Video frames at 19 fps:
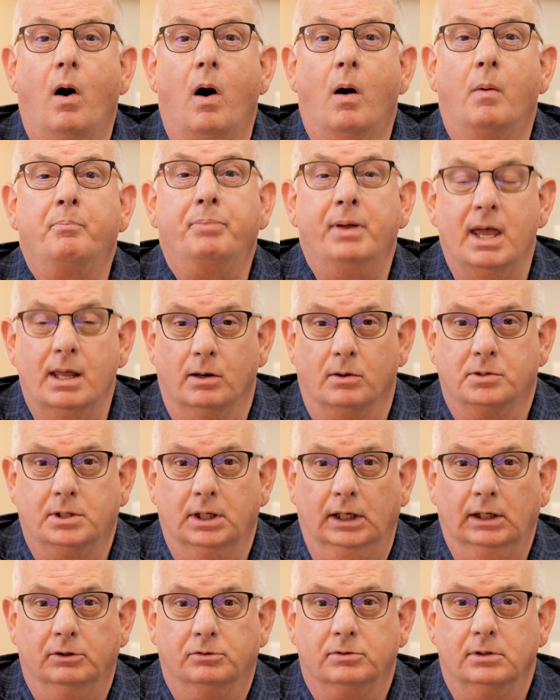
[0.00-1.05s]
are
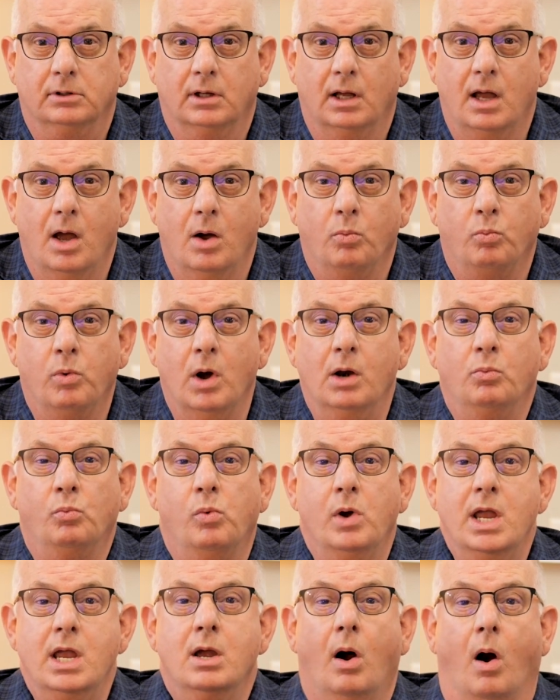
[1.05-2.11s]
penalties when
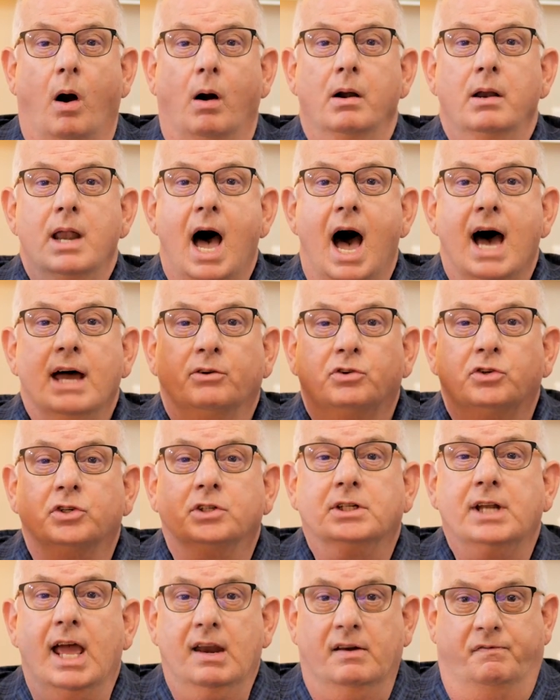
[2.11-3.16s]
we are not
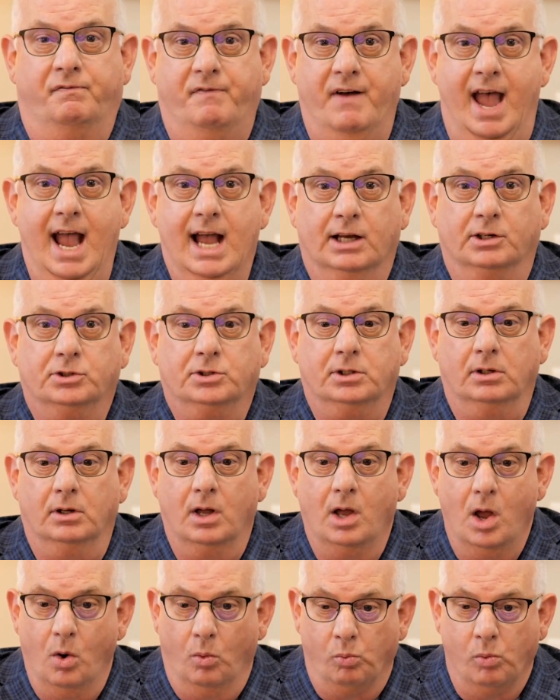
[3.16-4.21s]
steadfast,
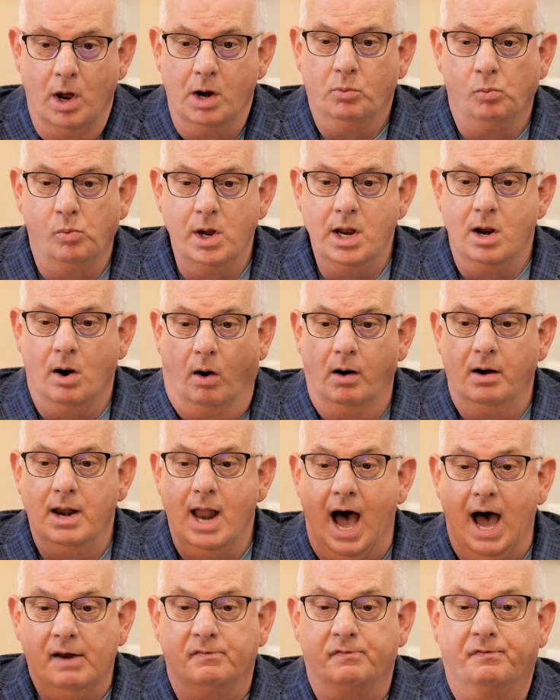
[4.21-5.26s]
when we are
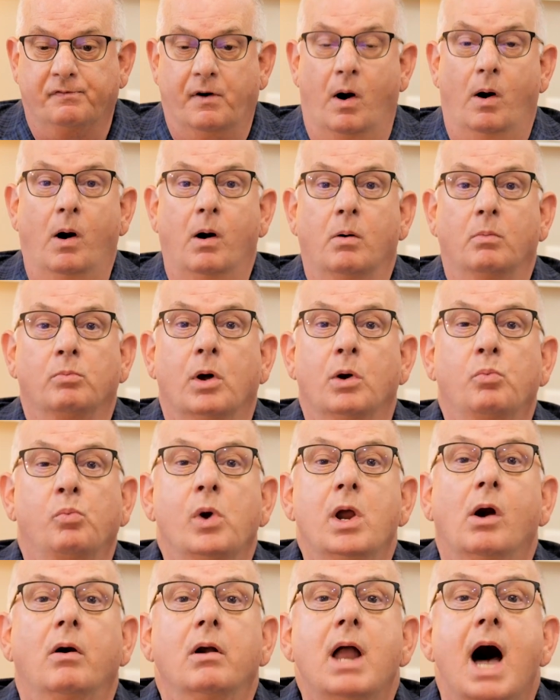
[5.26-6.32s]
not firm, when
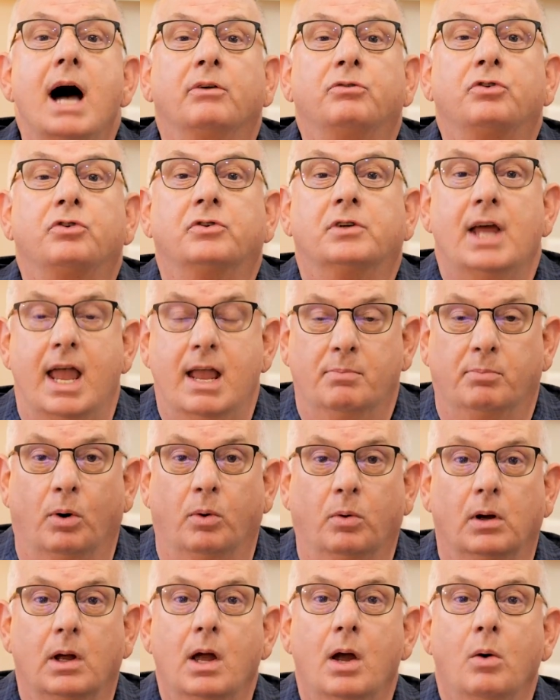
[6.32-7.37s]
we are not
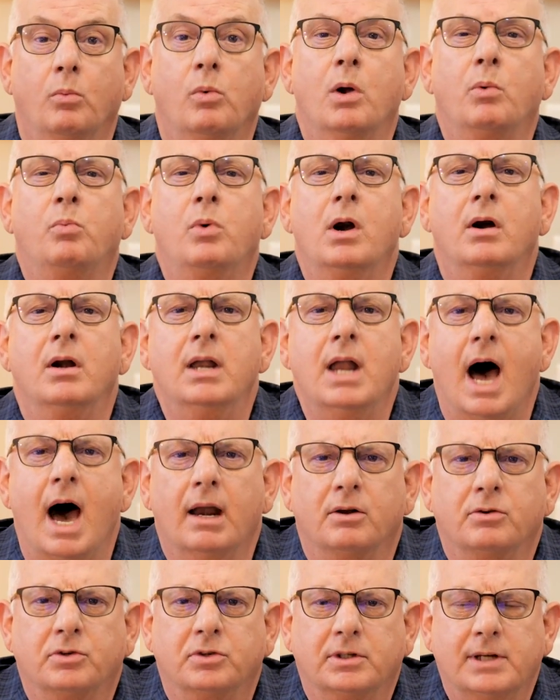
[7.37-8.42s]
stable, when we are
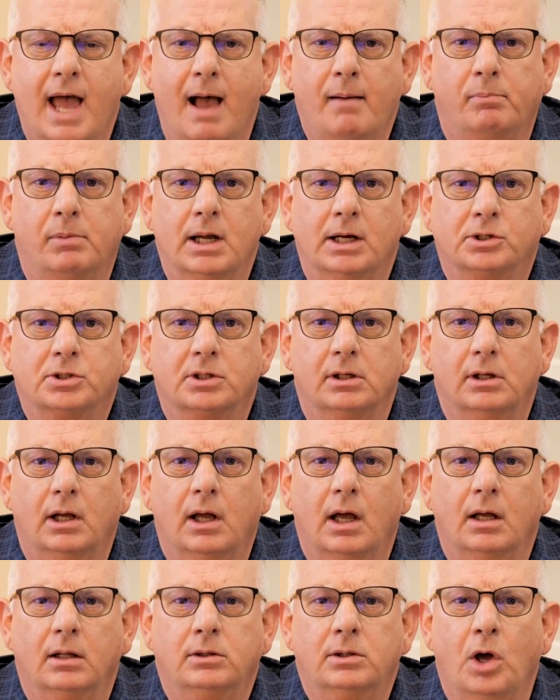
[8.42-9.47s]
not established.
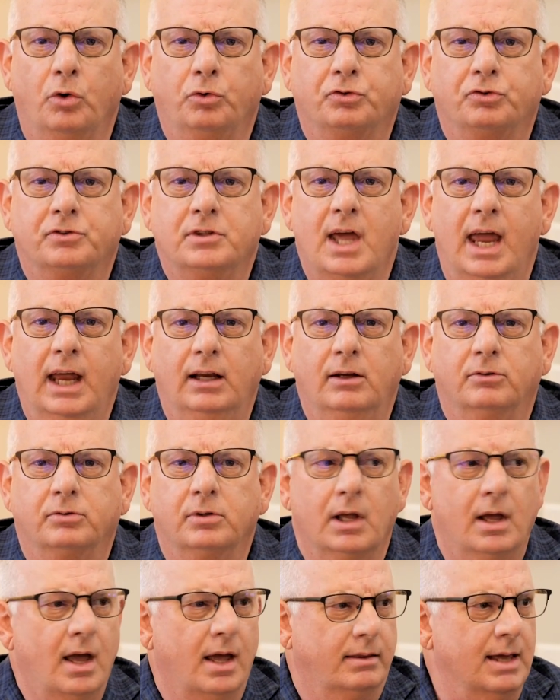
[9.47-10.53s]
Those
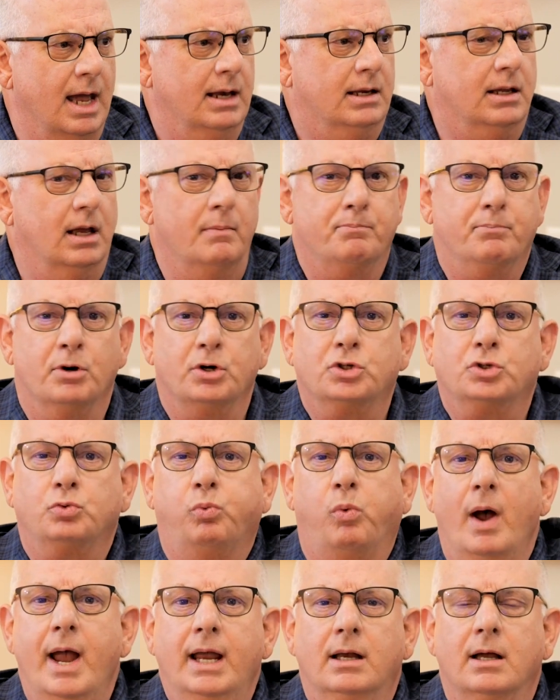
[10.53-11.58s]
things that can
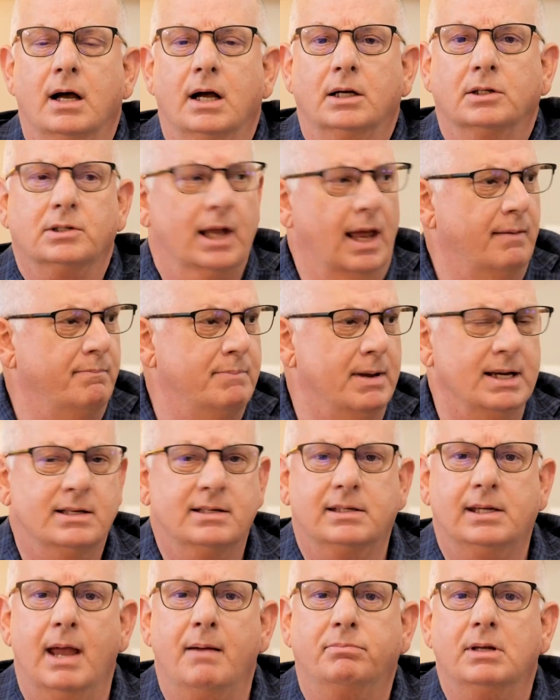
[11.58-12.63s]
persuade us and be
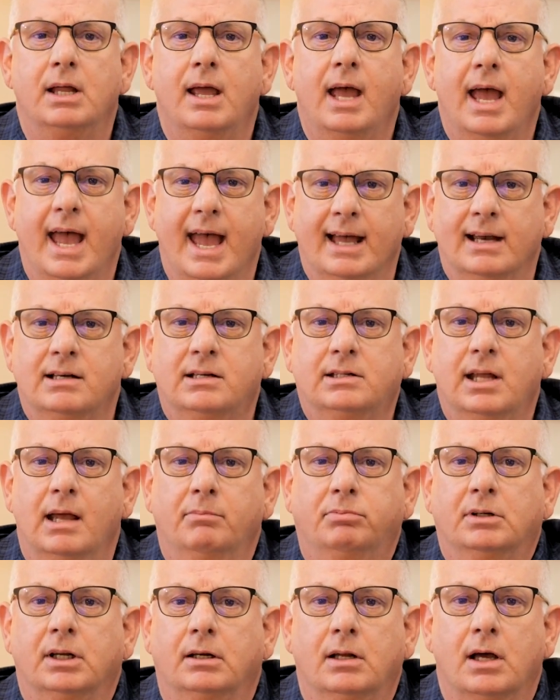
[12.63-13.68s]

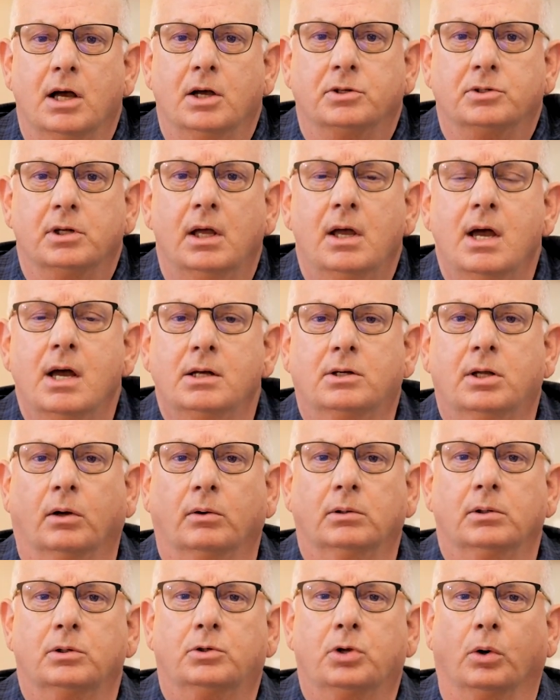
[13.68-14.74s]
tempted us
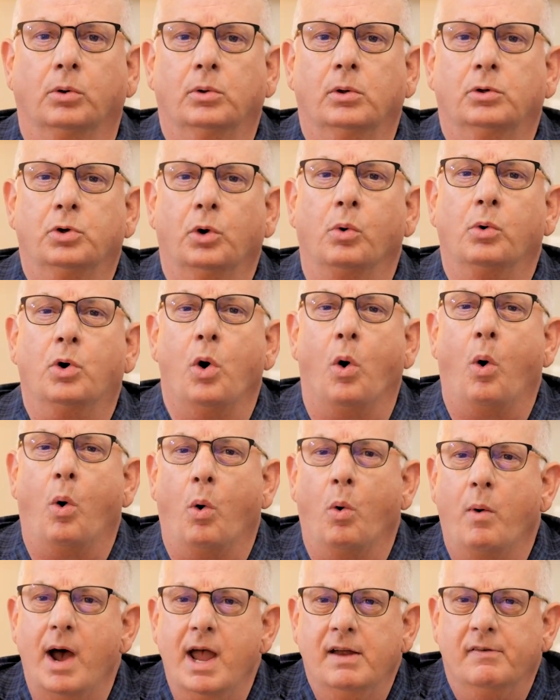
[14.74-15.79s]
to go
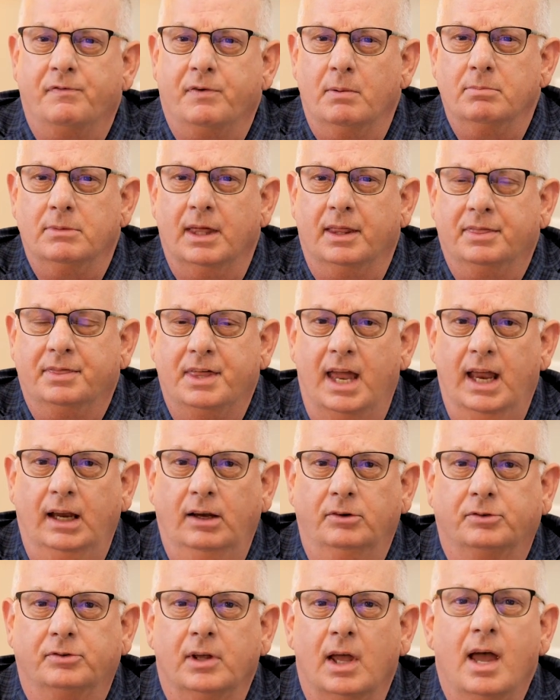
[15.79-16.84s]
away from the
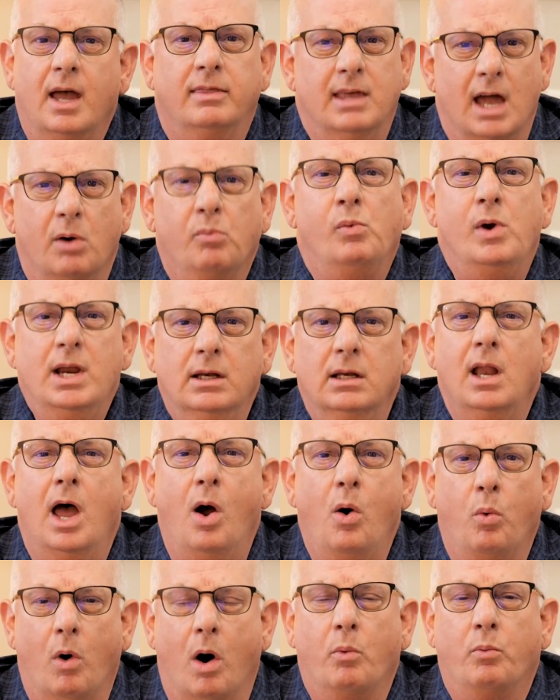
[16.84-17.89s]
things that we
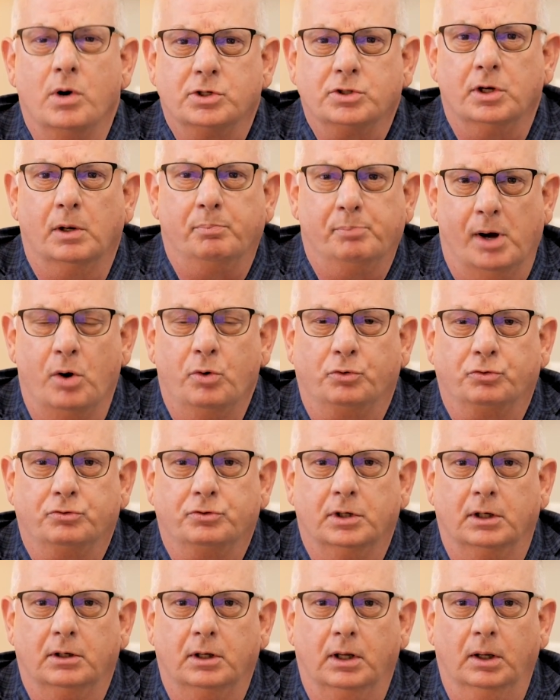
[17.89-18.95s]
know what we're
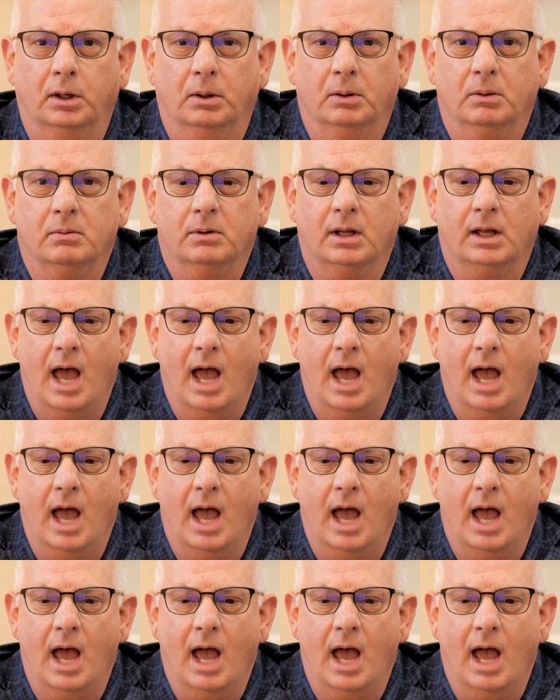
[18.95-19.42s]
supposed to do.